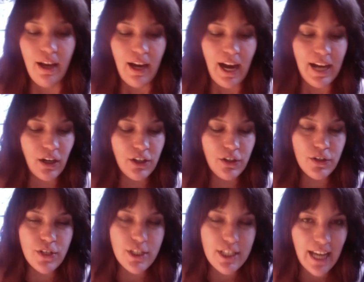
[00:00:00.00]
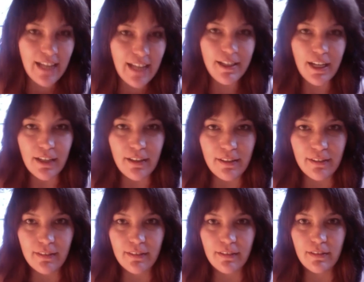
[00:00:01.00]
And understanding
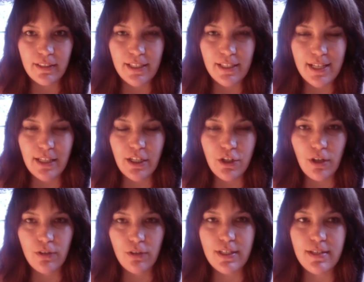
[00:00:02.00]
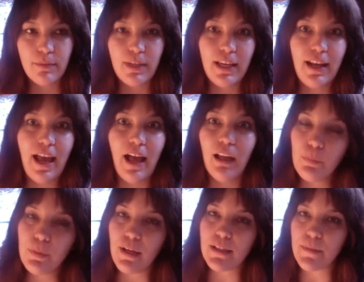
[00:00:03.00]
the ascendant chakra system can help
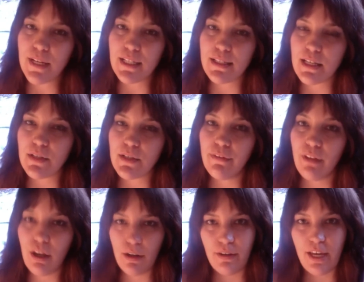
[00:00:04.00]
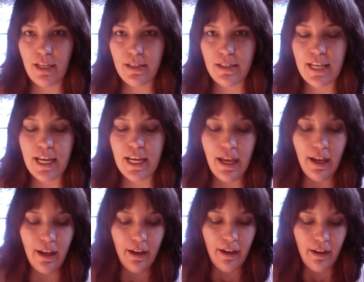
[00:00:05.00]
us make sense of a lot of things. See,
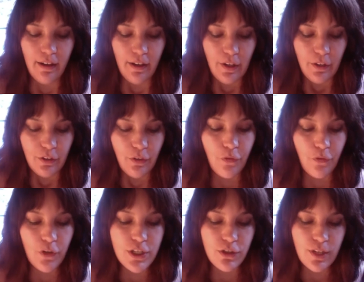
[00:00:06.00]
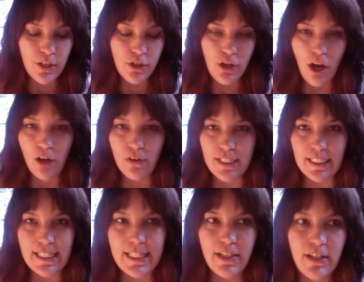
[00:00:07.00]
the first three chakras,
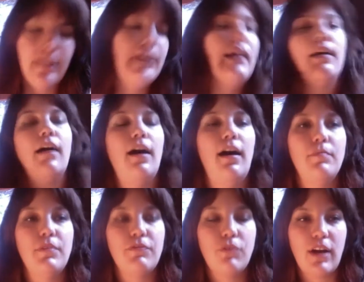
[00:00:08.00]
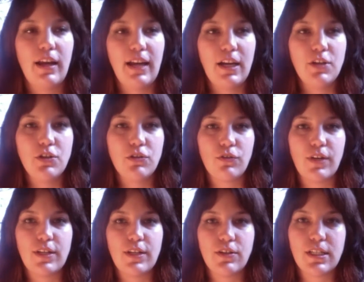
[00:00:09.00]
let's start there um, before I guide you through
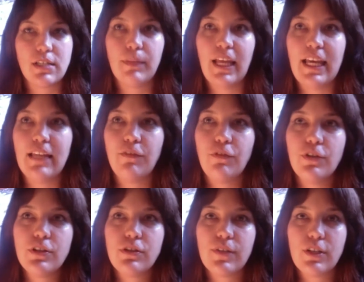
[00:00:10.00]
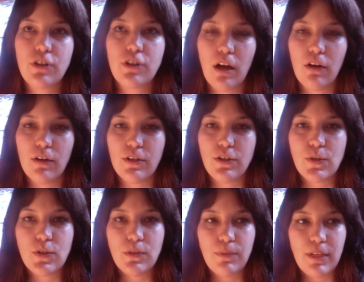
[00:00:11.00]
it to explain. The first three chakras
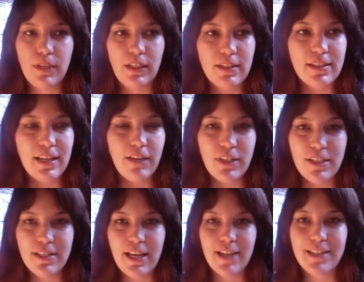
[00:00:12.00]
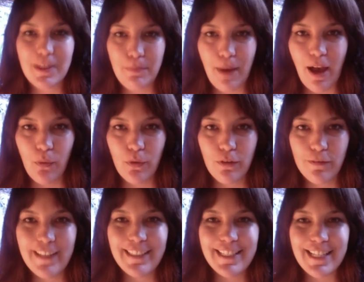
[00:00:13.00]
used to be safety, sex, and power,
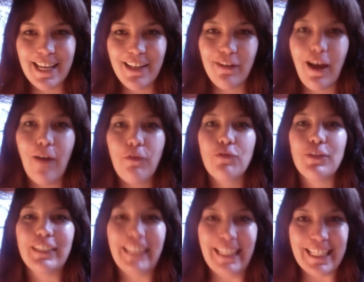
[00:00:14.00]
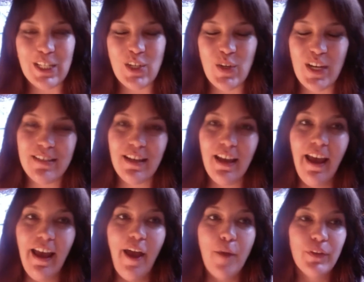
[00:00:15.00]
right? That's kind of how we related to it.
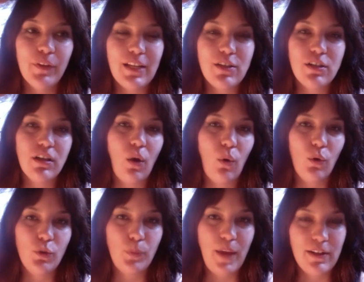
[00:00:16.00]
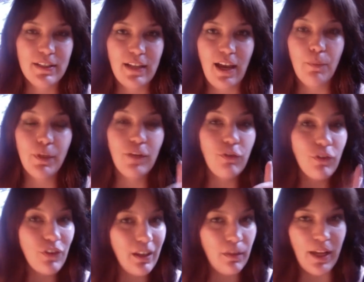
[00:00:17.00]
But that's the old paradigm. But if you
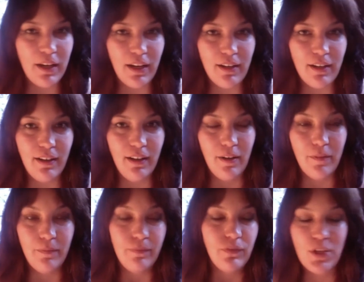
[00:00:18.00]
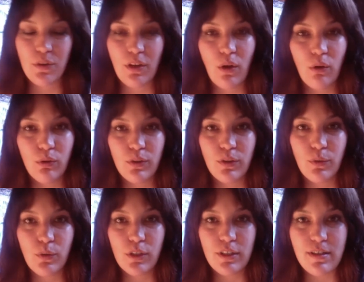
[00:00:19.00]
think about it, that's what the whole
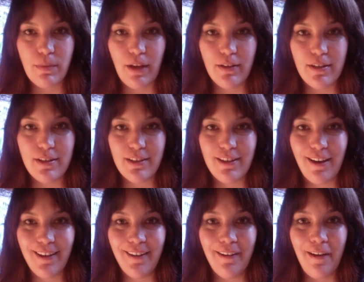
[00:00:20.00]
word is about, is it not?